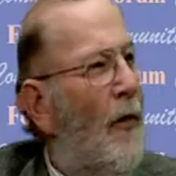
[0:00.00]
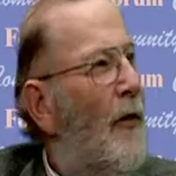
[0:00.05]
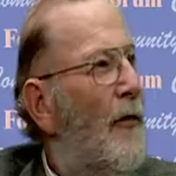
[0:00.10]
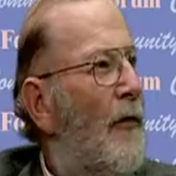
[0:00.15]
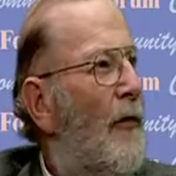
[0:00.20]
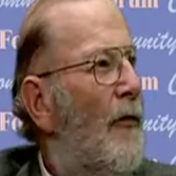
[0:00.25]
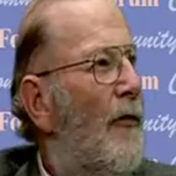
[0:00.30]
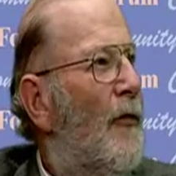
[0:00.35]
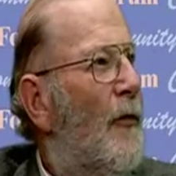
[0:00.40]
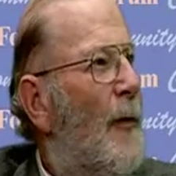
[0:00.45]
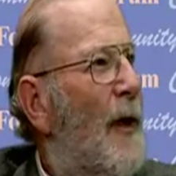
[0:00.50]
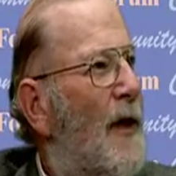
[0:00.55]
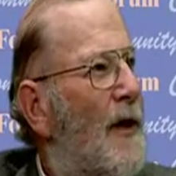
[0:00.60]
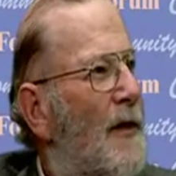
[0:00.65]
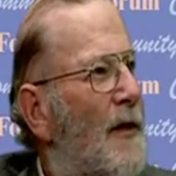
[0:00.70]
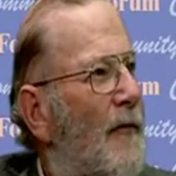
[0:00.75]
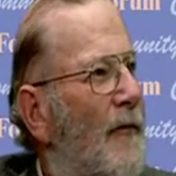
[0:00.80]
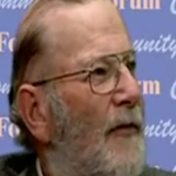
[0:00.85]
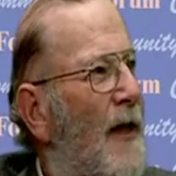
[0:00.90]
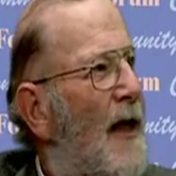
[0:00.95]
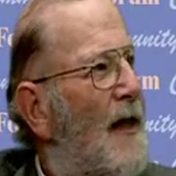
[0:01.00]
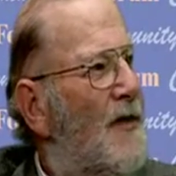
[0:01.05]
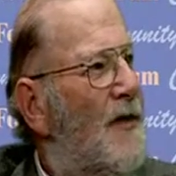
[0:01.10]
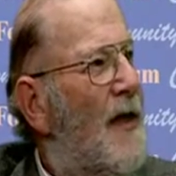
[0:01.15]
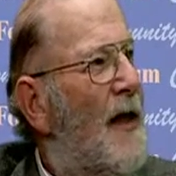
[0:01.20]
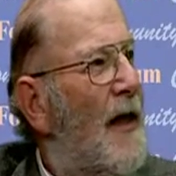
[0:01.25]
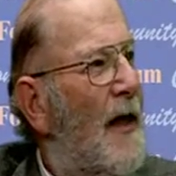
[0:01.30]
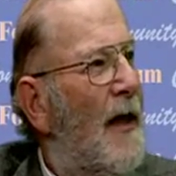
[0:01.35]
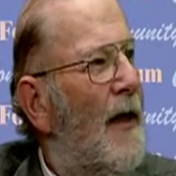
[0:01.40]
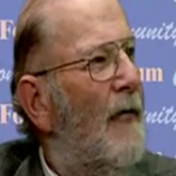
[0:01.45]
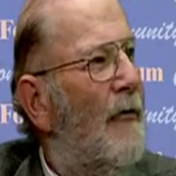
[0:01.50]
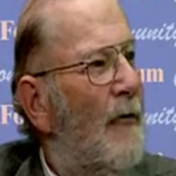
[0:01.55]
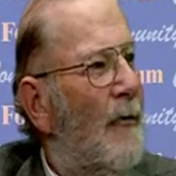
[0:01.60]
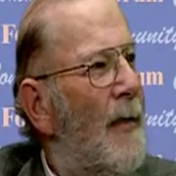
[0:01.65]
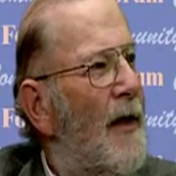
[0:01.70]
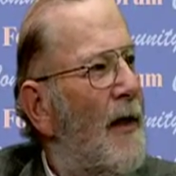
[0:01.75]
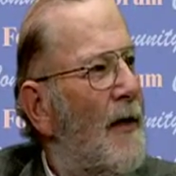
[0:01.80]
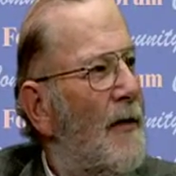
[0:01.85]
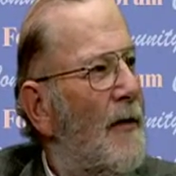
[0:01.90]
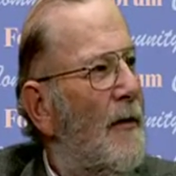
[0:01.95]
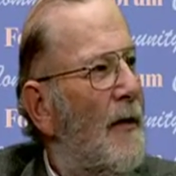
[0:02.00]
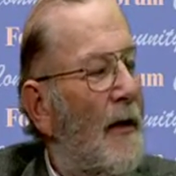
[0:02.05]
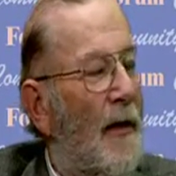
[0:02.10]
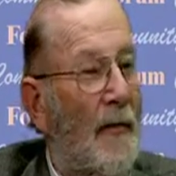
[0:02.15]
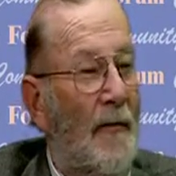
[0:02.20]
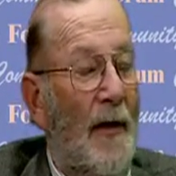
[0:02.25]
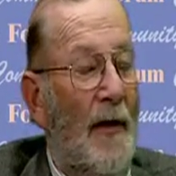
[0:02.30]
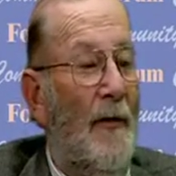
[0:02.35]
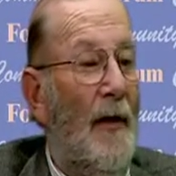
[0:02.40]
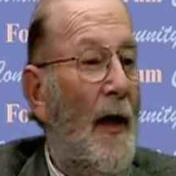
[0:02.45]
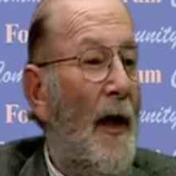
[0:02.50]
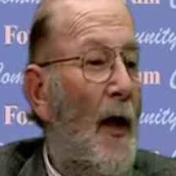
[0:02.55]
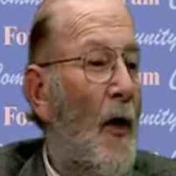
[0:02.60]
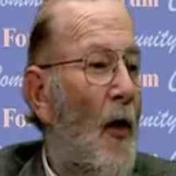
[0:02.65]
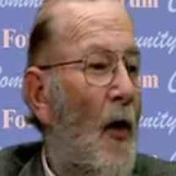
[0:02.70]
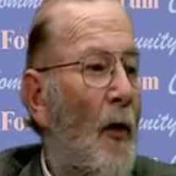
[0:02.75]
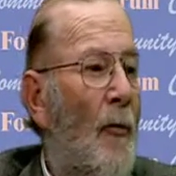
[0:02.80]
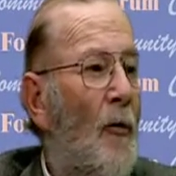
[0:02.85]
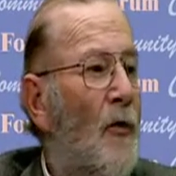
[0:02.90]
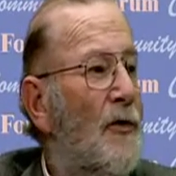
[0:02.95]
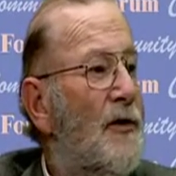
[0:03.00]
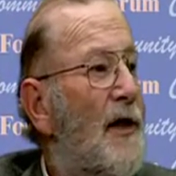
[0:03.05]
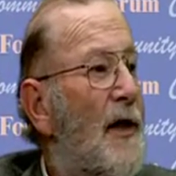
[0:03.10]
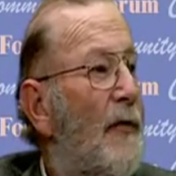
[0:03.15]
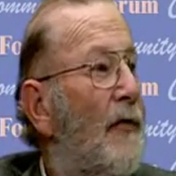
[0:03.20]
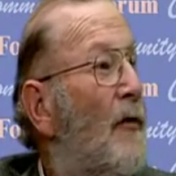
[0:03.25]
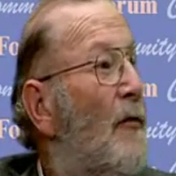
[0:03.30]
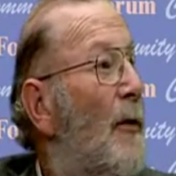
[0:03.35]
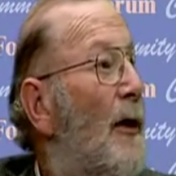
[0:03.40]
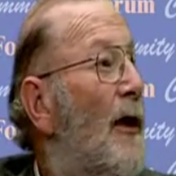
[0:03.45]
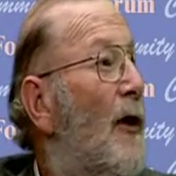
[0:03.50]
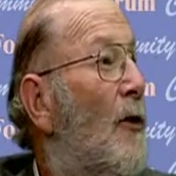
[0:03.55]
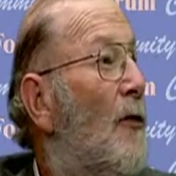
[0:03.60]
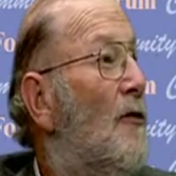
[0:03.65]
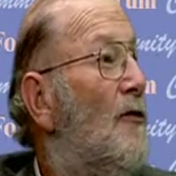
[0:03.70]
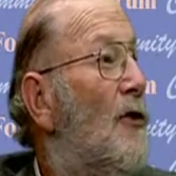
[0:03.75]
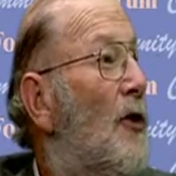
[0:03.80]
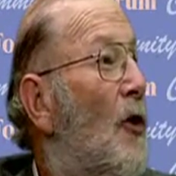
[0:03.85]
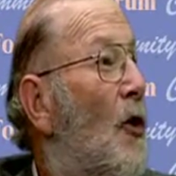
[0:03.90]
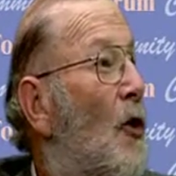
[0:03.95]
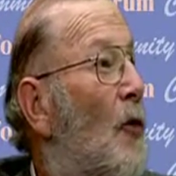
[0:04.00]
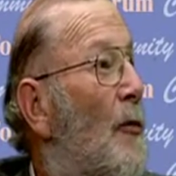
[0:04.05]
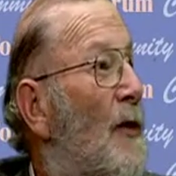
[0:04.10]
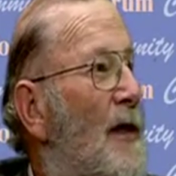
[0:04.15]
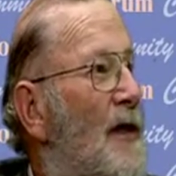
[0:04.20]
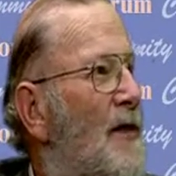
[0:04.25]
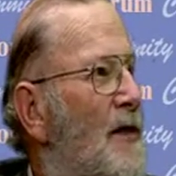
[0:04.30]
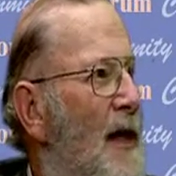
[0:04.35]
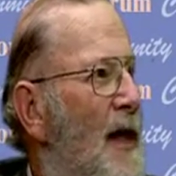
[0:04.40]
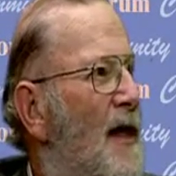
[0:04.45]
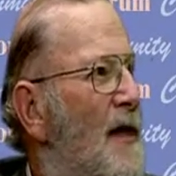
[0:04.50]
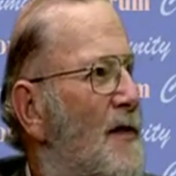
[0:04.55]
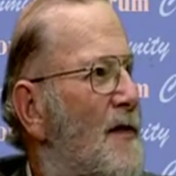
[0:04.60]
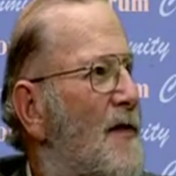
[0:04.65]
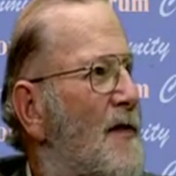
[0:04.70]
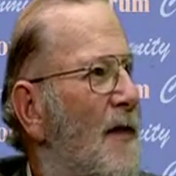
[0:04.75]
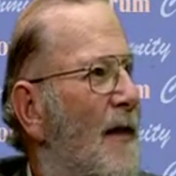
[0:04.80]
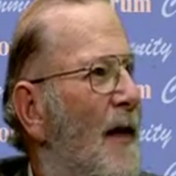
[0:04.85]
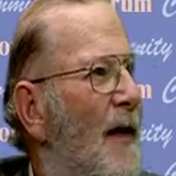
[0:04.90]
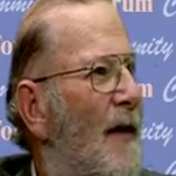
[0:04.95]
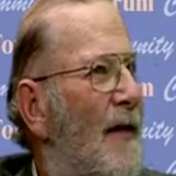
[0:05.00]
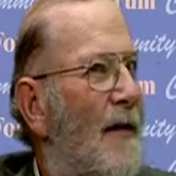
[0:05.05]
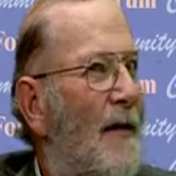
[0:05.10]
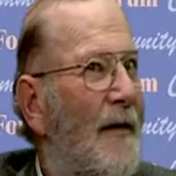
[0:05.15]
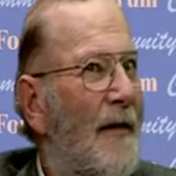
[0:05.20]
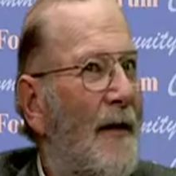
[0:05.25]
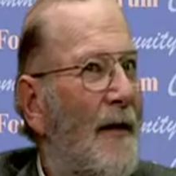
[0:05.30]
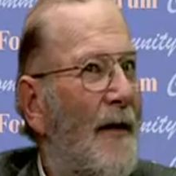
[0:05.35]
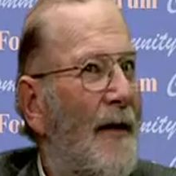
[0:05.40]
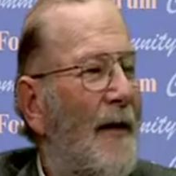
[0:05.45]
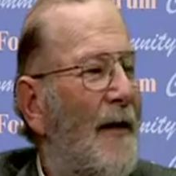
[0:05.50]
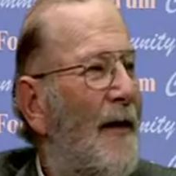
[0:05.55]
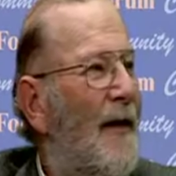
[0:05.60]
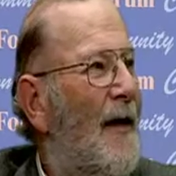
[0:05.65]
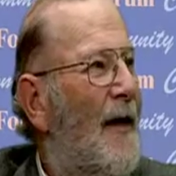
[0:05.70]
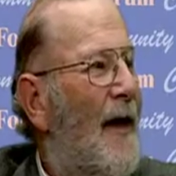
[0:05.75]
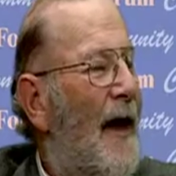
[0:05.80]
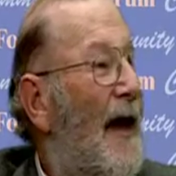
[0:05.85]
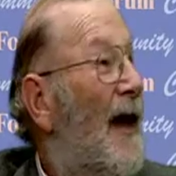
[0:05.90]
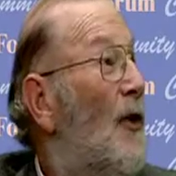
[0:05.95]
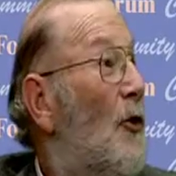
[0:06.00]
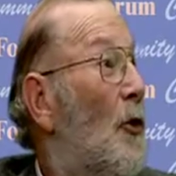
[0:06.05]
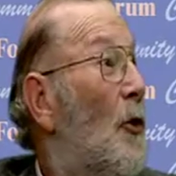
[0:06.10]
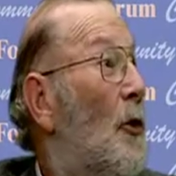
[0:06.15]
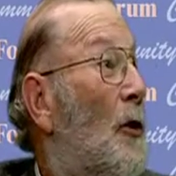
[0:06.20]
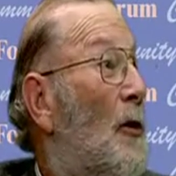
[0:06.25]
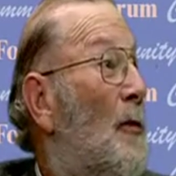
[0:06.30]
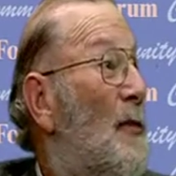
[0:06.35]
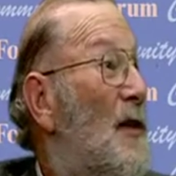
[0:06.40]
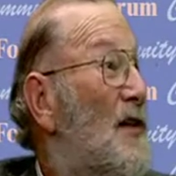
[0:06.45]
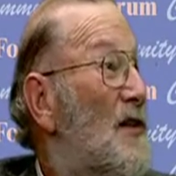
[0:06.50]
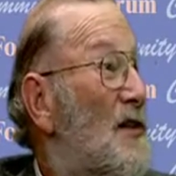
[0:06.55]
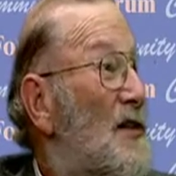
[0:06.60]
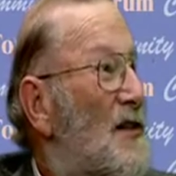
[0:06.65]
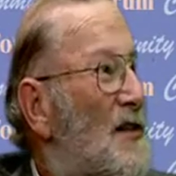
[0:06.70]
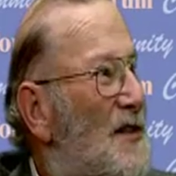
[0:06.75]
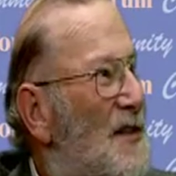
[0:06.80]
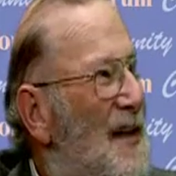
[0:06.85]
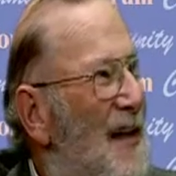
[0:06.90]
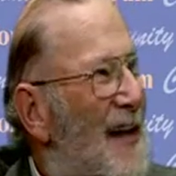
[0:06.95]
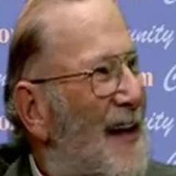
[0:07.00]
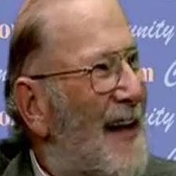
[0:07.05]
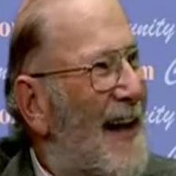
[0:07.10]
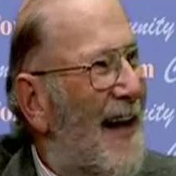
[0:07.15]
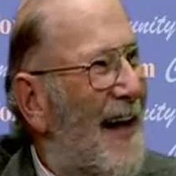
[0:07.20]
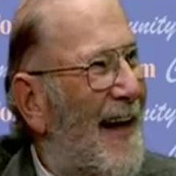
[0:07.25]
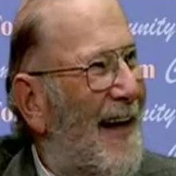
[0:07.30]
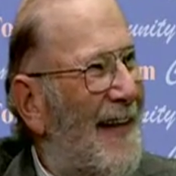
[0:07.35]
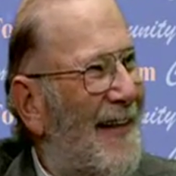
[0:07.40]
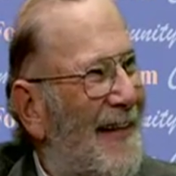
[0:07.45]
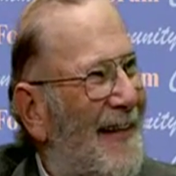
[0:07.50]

been a wealth of information, fascinating information, and, and, almost everybody owns a home these days, and and uh, and or a business, yeah.